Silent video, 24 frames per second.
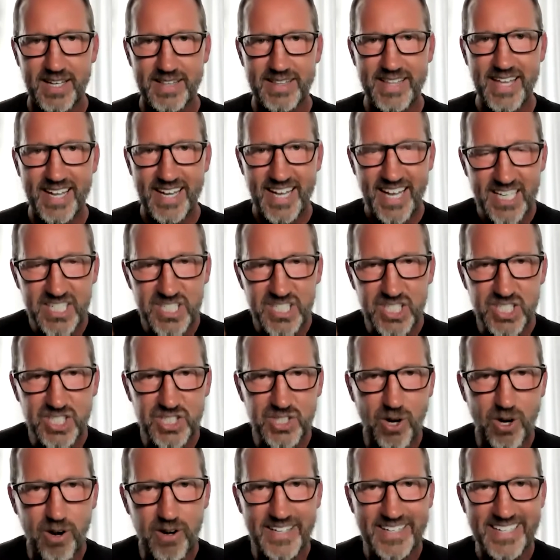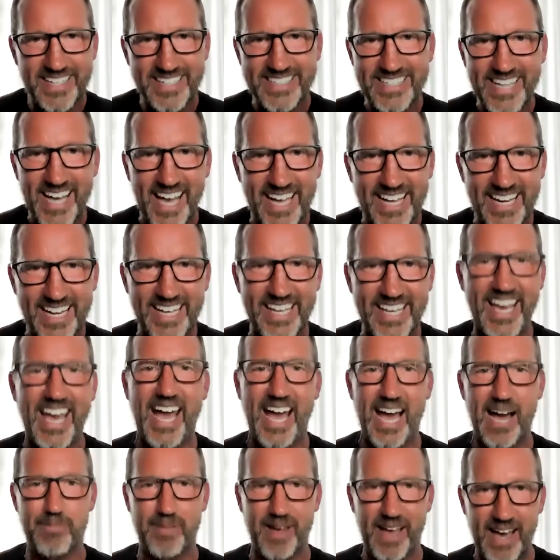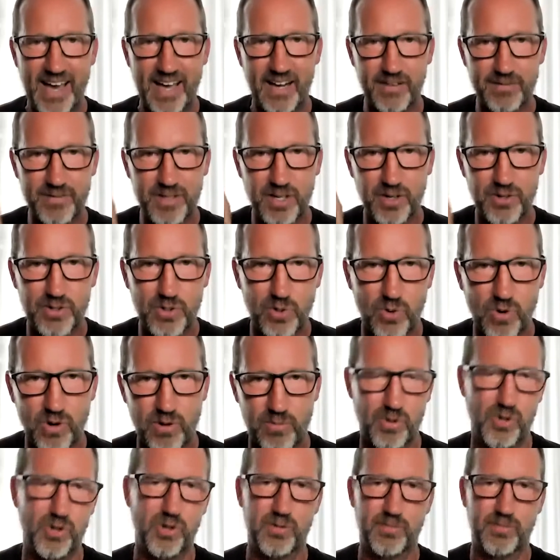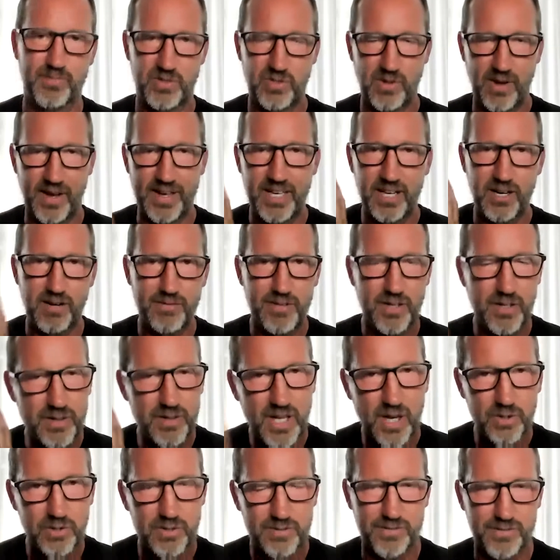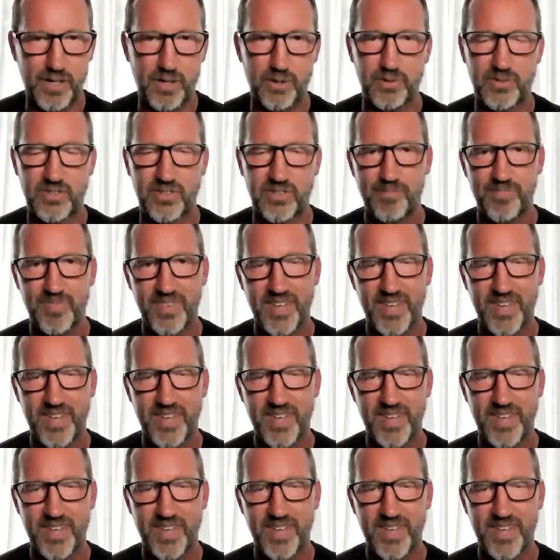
that had started a dating app out of their dorm room. So I interviewed those folks.